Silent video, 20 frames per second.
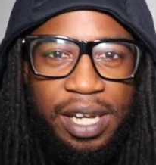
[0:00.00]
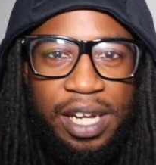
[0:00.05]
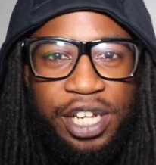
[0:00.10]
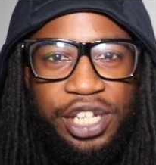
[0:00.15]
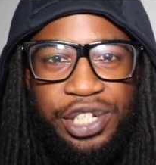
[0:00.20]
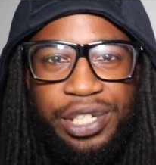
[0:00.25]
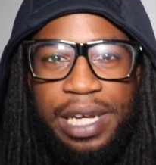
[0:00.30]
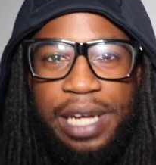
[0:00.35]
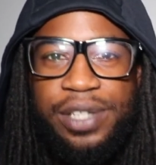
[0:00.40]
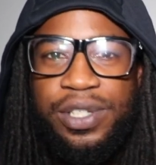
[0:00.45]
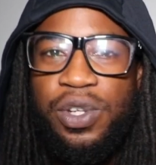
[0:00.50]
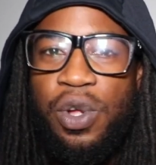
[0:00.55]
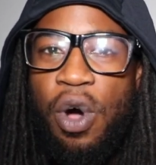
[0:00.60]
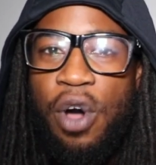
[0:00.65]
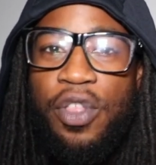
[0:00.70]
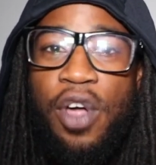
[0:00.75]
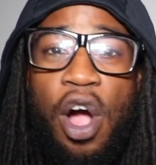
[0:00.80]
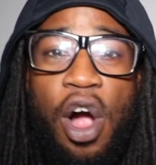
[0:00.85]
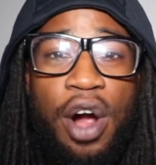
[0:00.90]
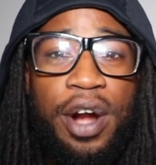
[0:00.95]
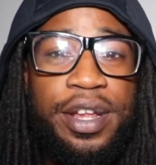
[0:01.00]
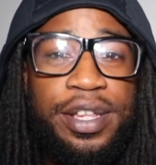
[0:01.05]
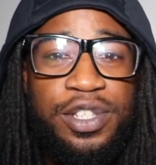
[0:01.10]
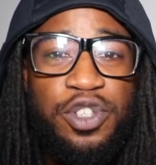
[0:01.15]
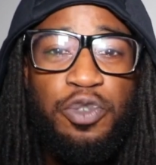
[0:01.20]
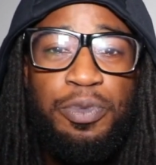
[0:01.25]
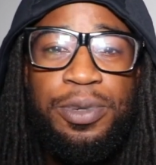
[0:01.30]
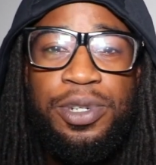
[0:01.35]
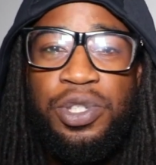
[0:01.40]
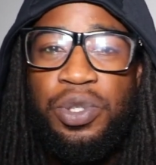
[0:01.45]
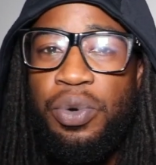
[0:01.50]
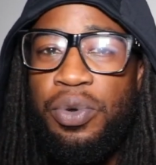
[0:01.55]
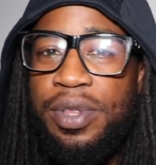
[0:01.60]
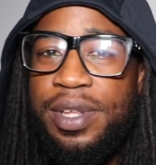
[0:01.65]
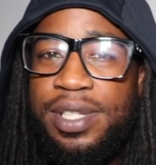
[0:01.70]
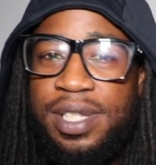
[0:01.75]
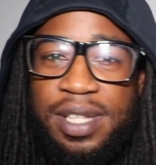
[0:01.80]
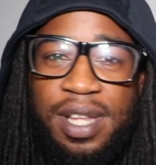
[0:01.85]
Shouts to all the artists who've been doing this